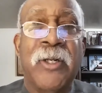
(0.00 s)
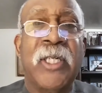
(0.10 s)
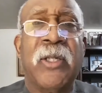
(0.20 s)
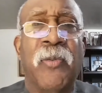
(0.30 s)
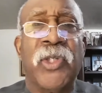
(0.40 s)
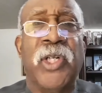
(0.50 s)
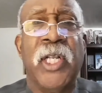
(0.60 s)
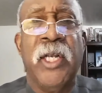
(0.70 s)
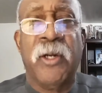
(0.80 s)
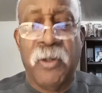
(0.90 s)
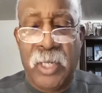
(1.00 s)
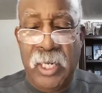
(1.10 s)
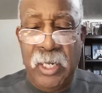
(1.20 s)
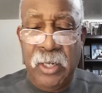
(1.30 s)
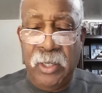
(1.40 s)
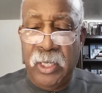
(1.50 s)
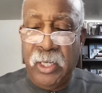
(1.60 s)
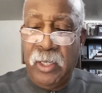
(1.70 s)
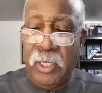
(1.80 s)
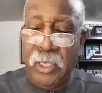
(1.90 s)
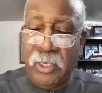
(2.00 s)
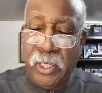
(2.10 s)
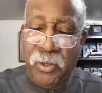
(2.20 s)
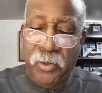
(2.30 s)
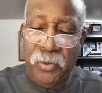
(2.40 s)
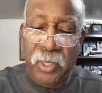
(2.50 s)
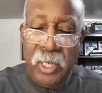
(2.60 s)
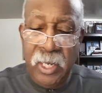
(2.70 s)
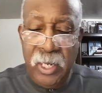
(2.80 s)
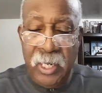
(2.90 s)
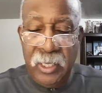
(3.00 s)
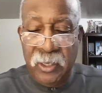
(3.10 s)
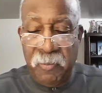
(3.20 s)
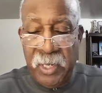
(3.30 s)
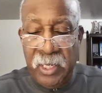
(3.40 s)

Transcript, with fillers: So this I want you to hear. Okay. Now uh, Ezekiel is